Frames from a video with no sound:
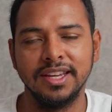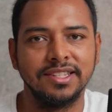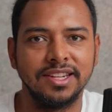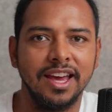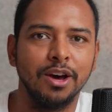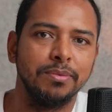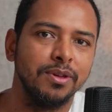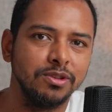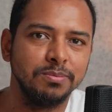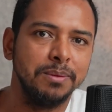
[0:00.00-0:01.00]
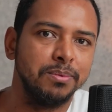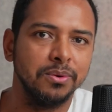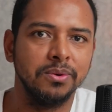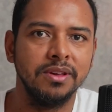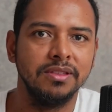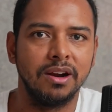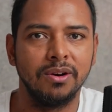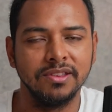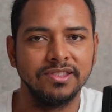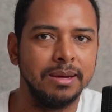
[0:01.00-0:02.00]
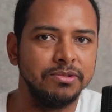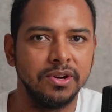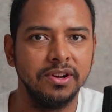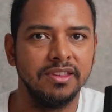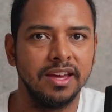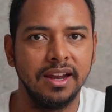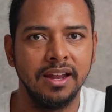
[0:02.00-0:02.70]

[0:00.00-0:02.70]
is to help those people that are on the same journey that